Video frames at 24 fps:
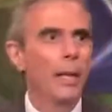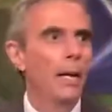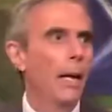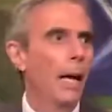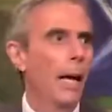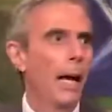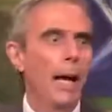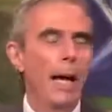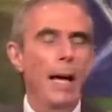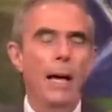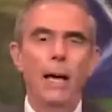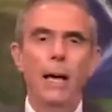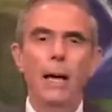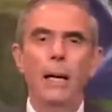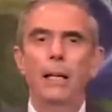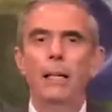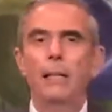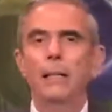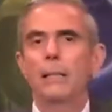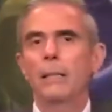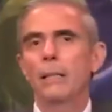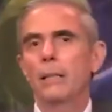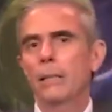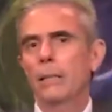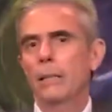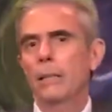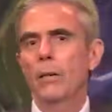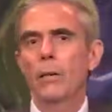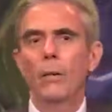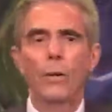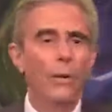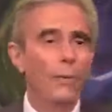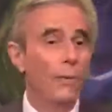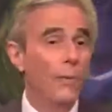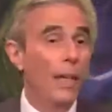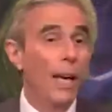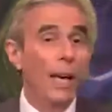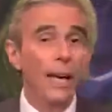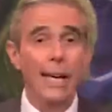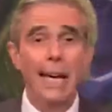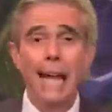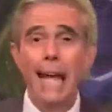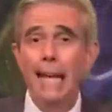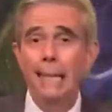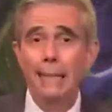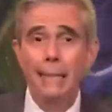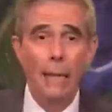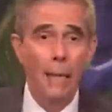And you know, if that
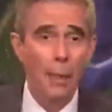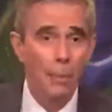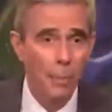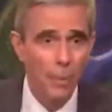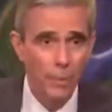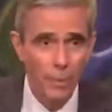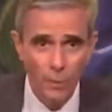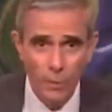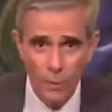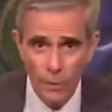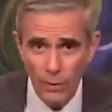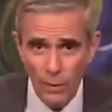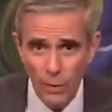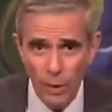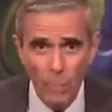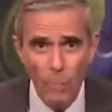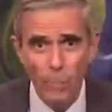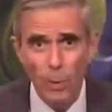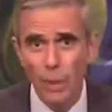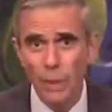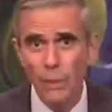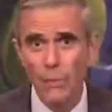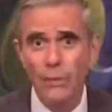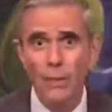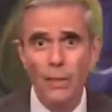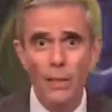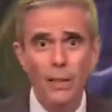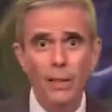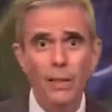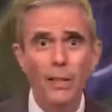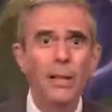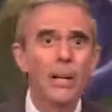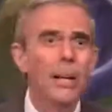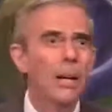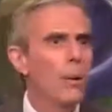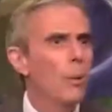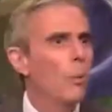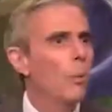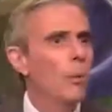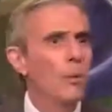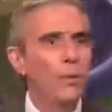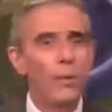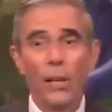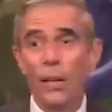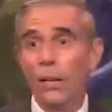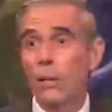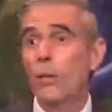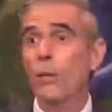had to happen for some reason, was
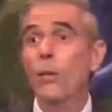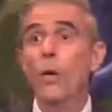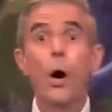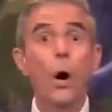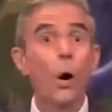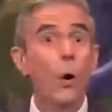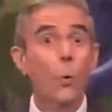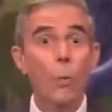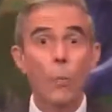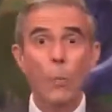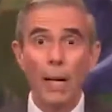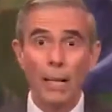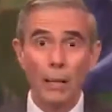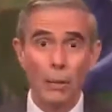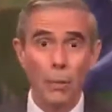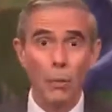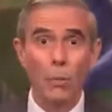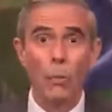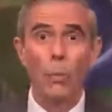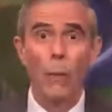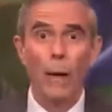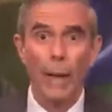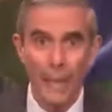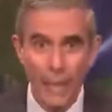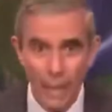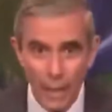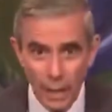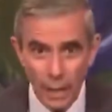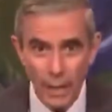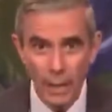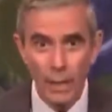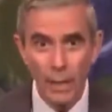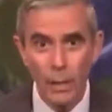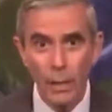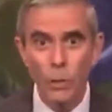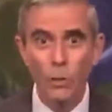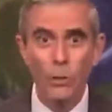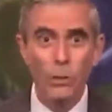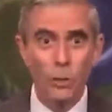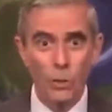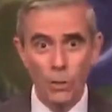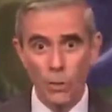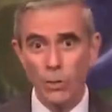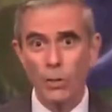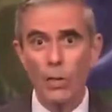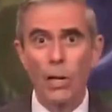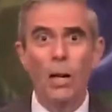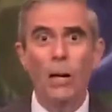there no better way to
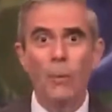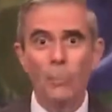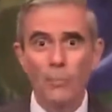stop